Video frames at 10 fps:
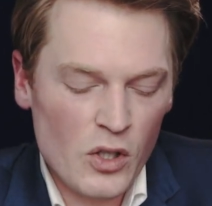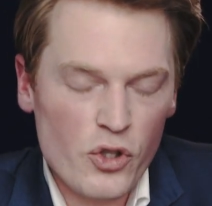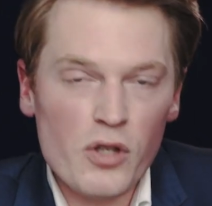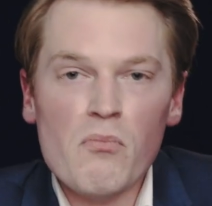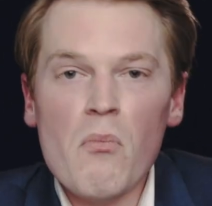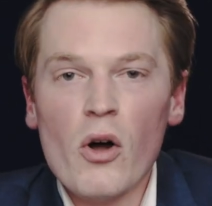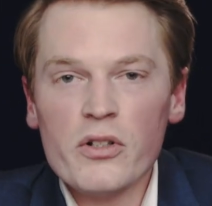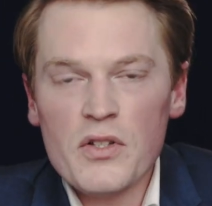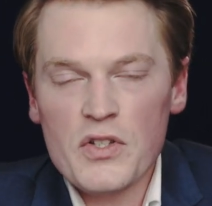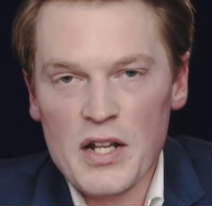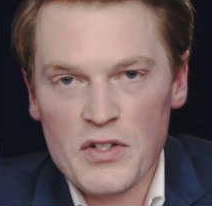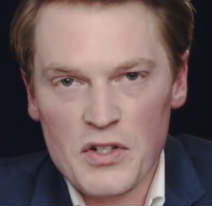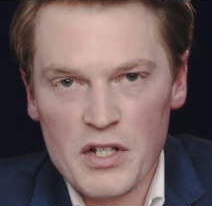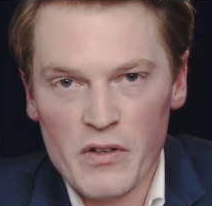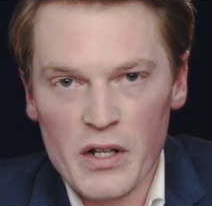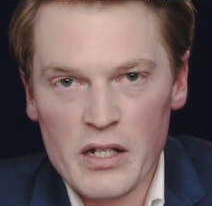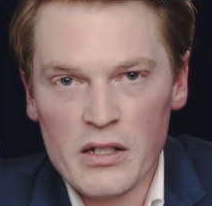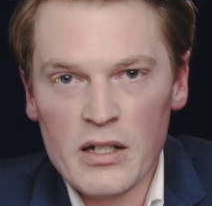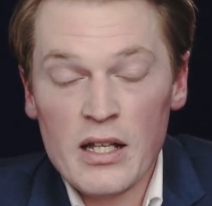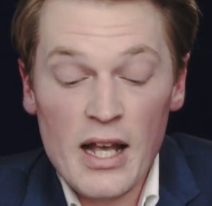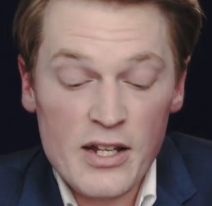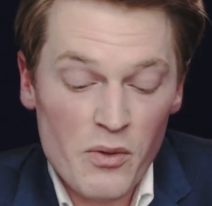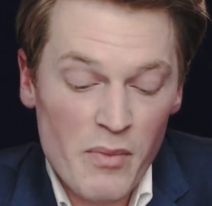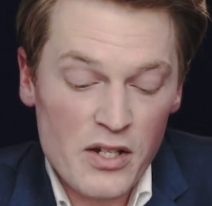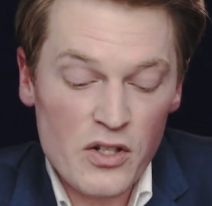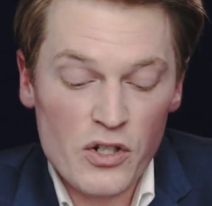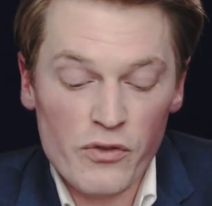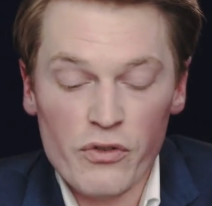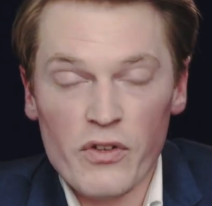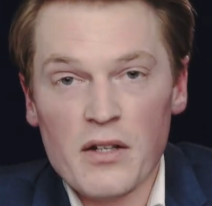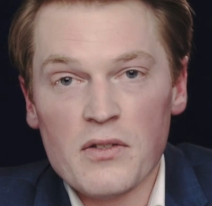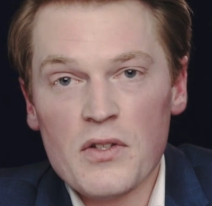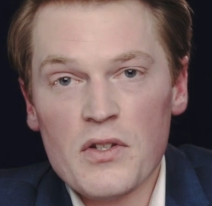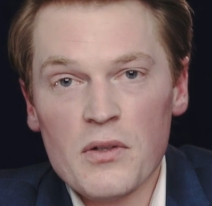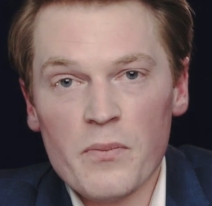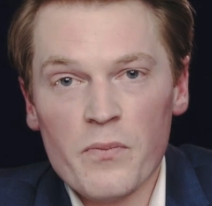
to the modern sensitivity, is a message of offence.